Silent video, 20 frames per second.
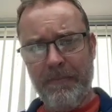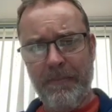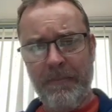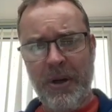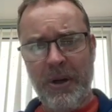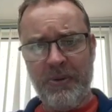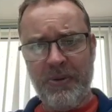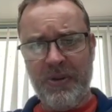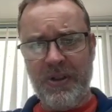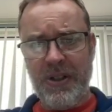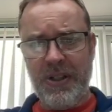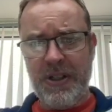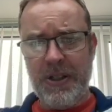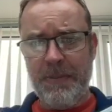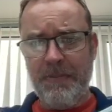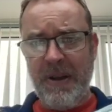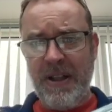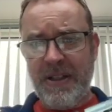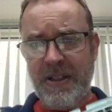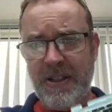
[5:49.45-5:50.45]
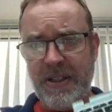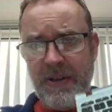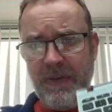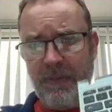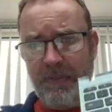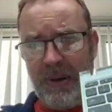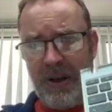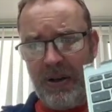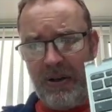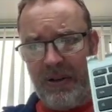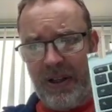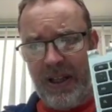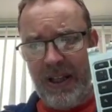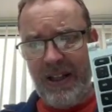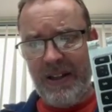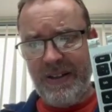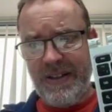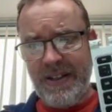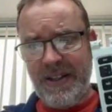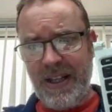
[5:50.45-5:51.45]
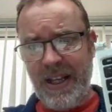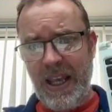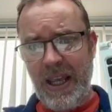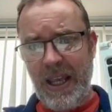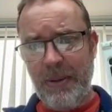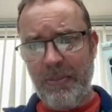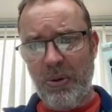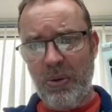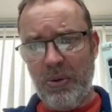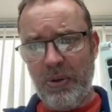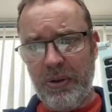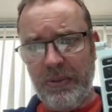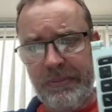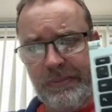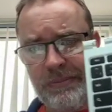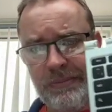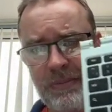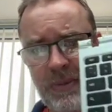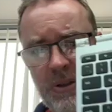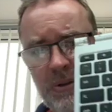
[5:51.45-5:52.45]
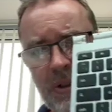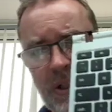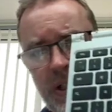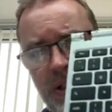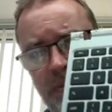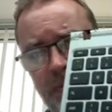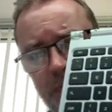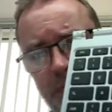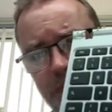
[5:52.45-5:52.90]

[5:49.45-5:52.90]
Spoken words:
most expensive part. It's the keyboard. Okay,